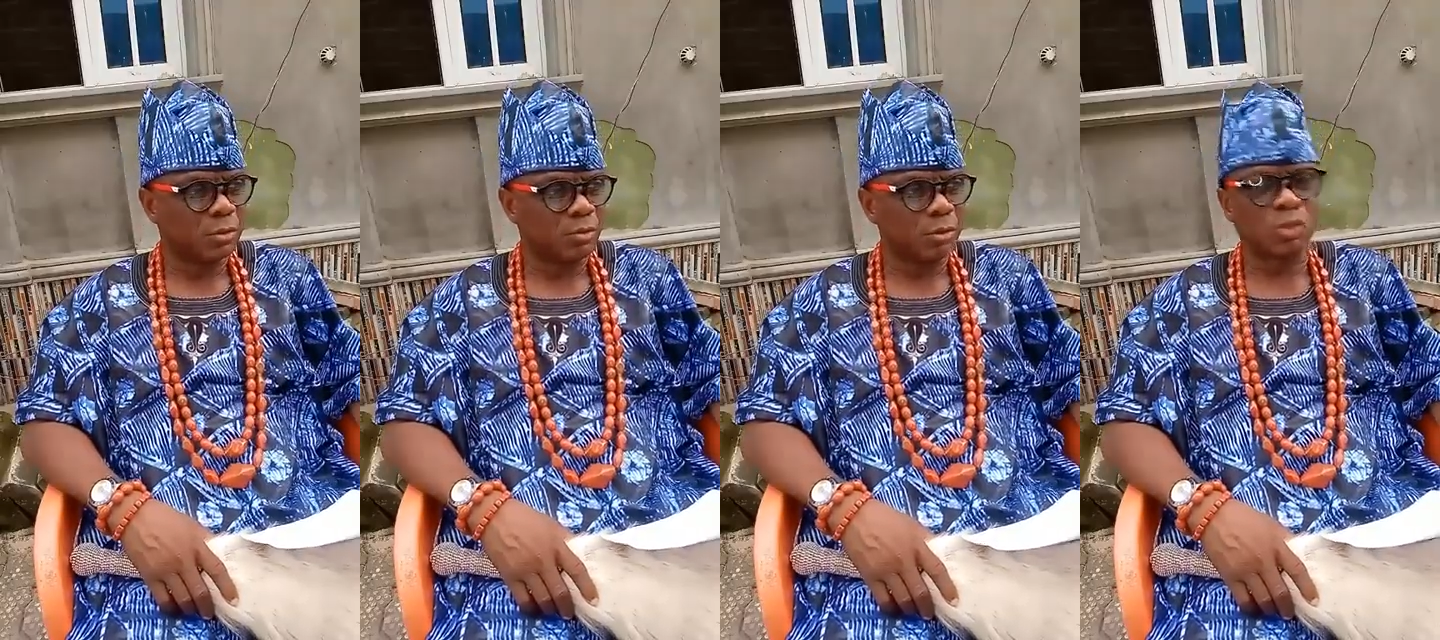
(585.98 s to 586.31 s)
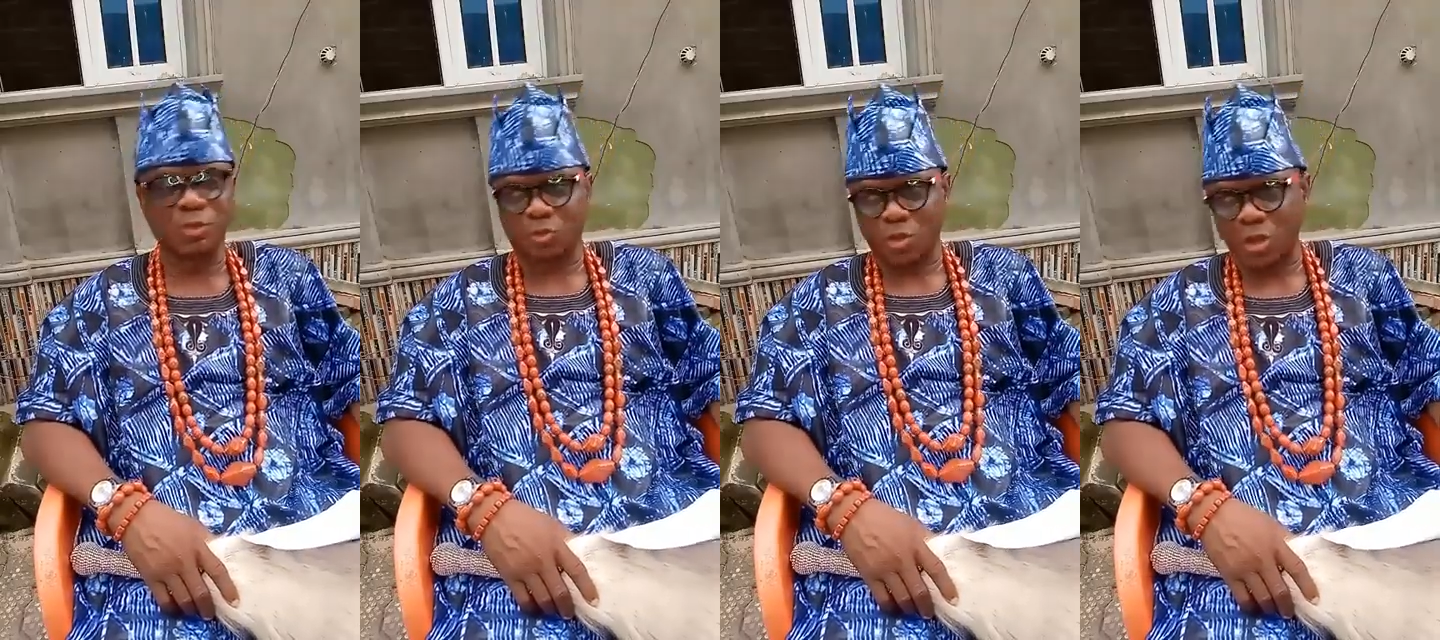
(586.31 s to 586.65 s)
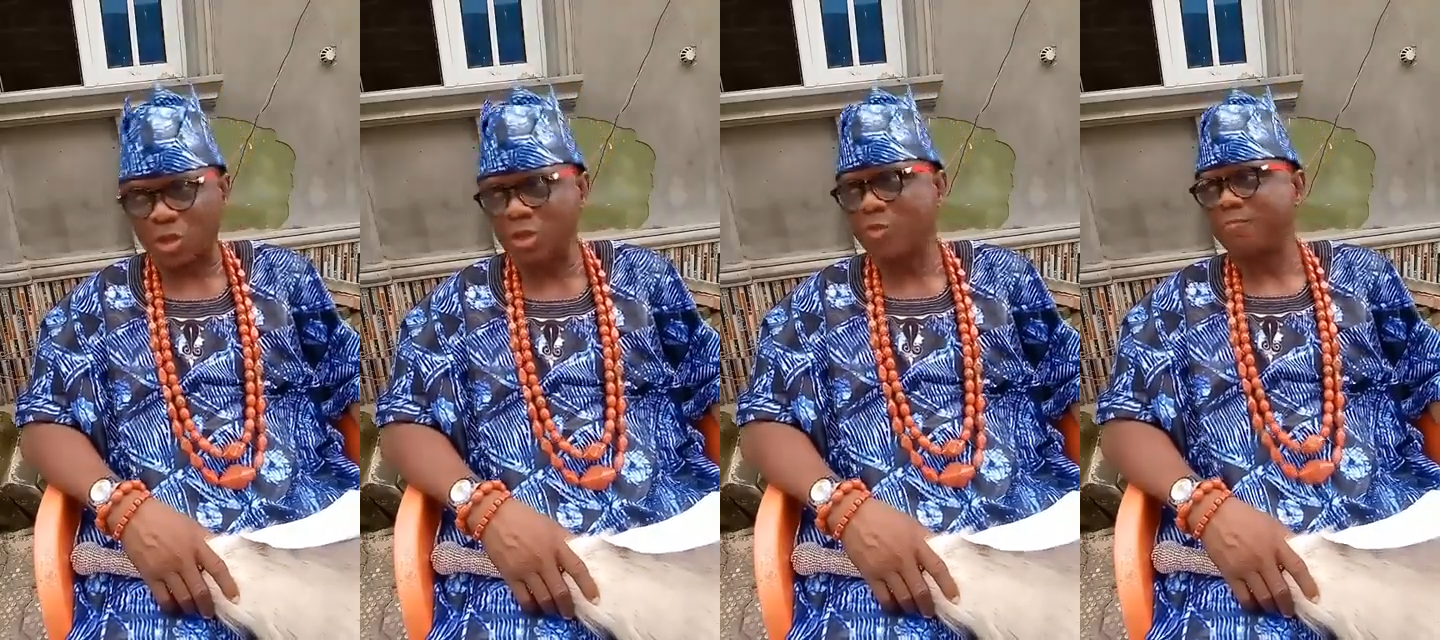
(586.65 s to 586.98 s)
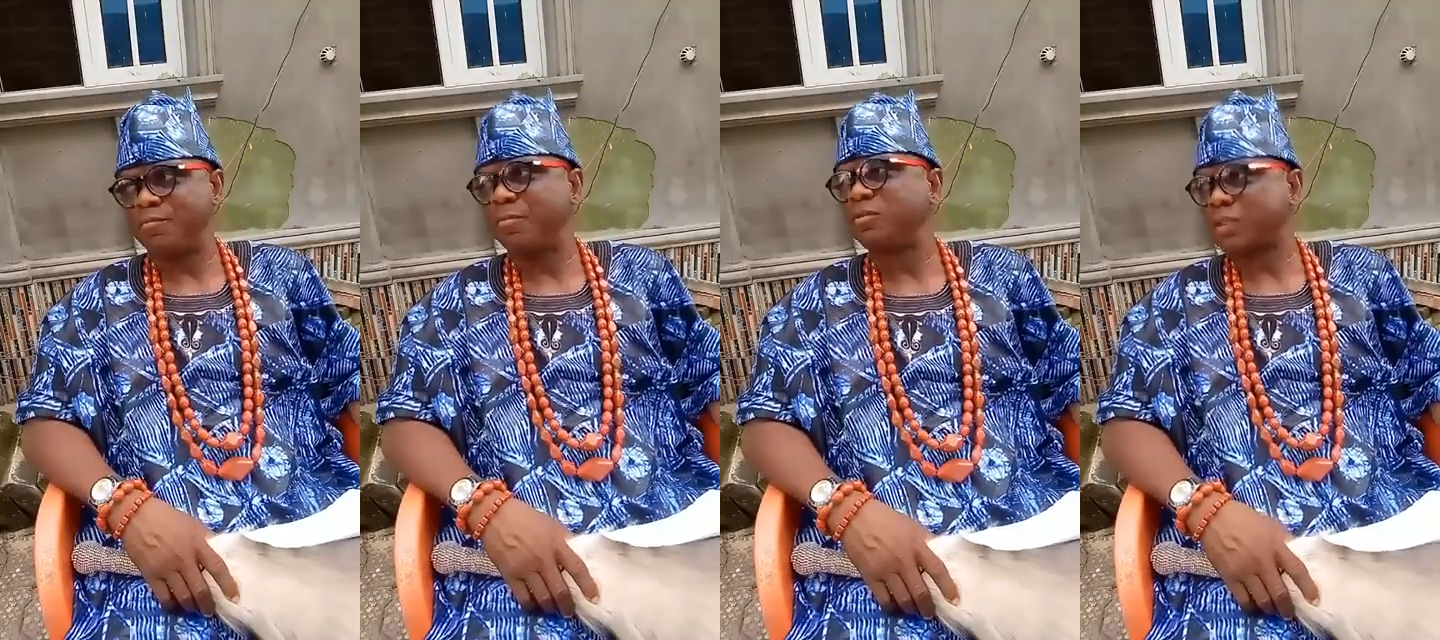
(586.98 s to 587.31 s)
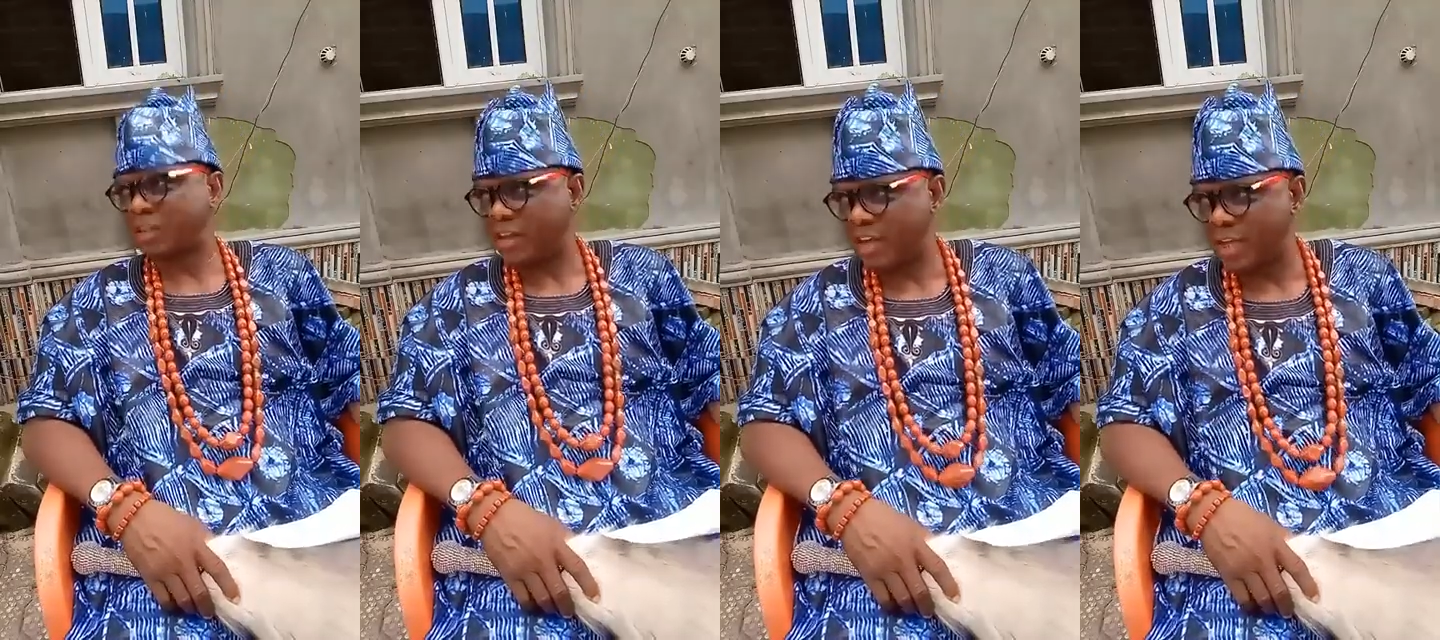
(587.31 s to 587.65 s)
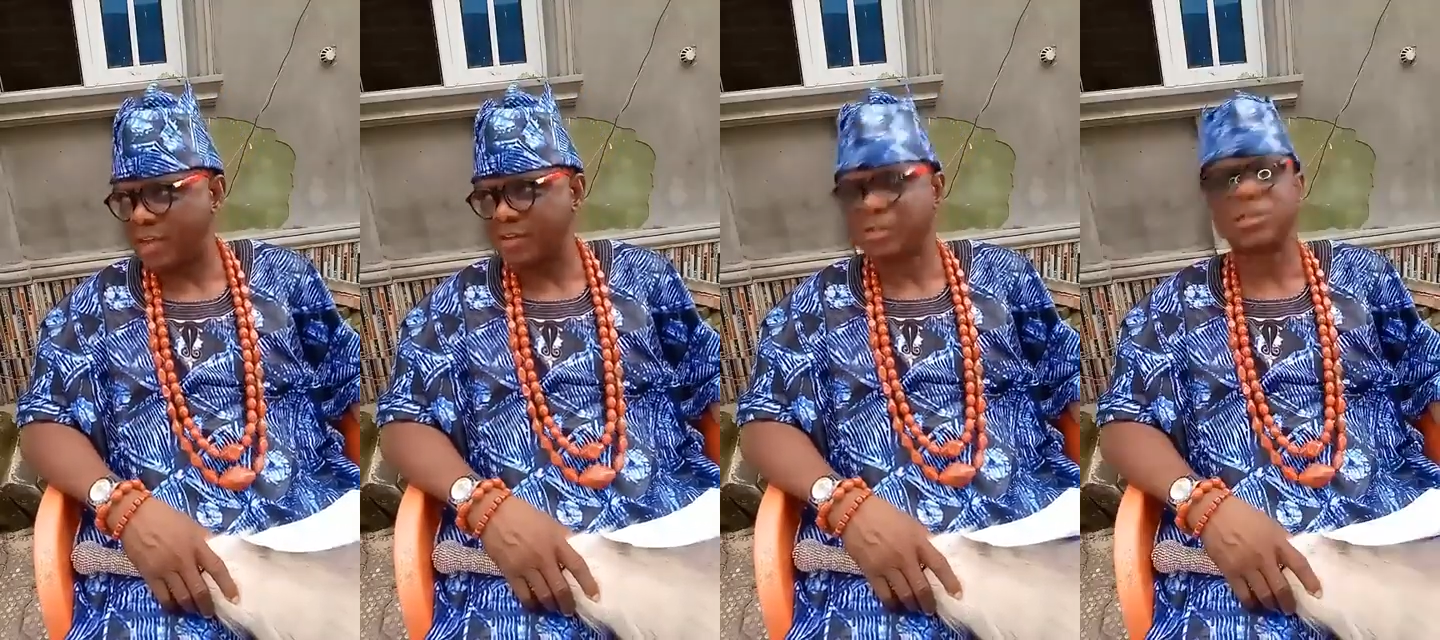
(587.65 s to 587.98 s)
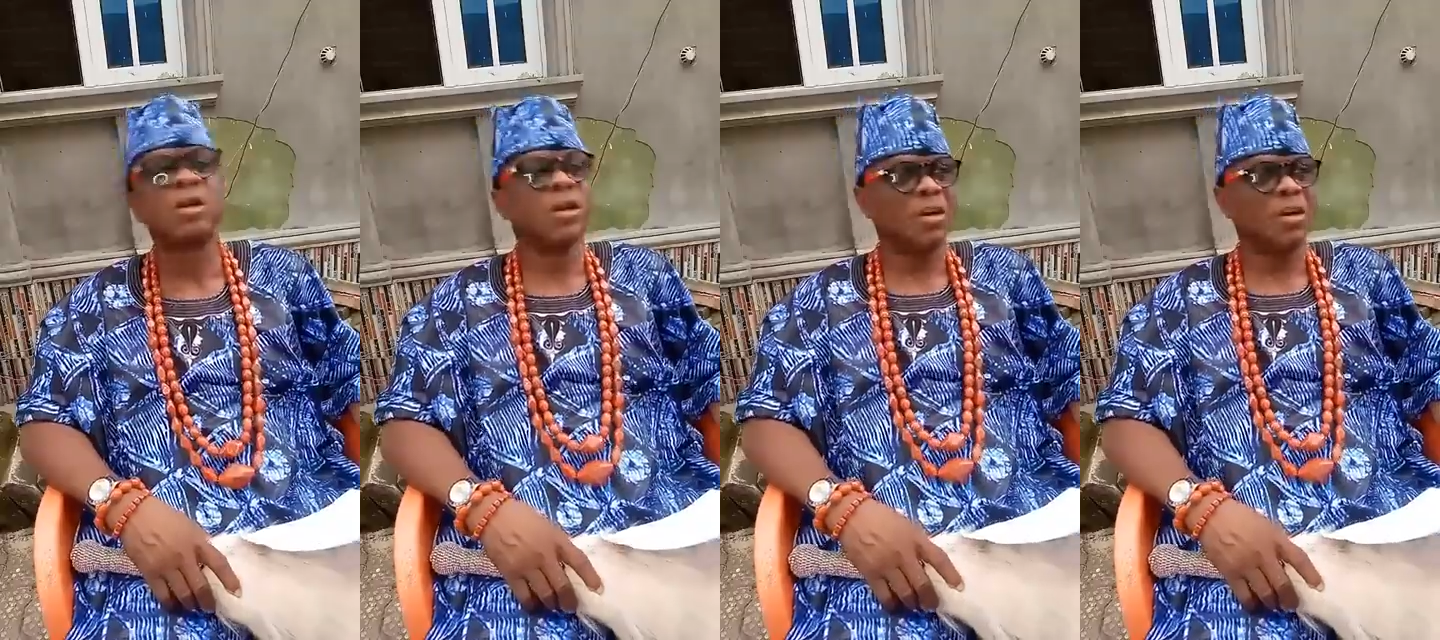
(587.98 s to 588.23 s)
We should be talking of trillions